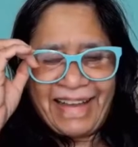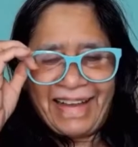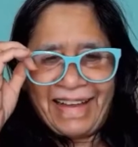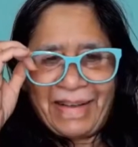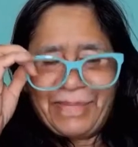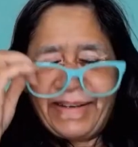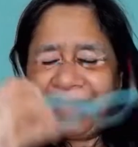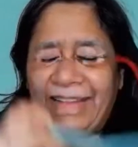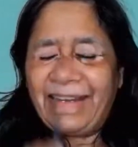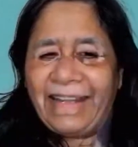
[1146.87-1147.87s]
but
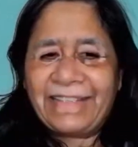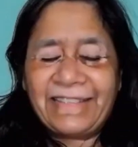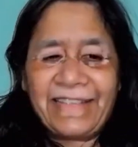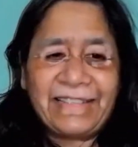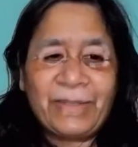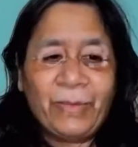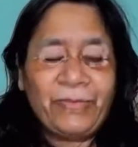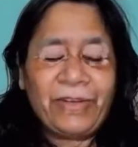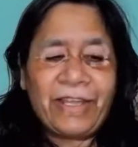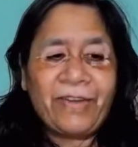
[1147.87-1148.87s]
in that exercise,
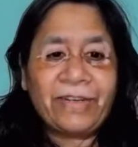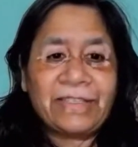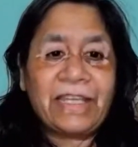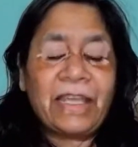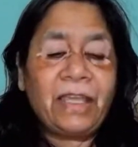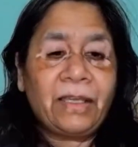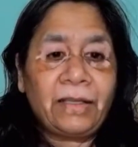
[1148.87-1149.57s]
hopefully you're seeing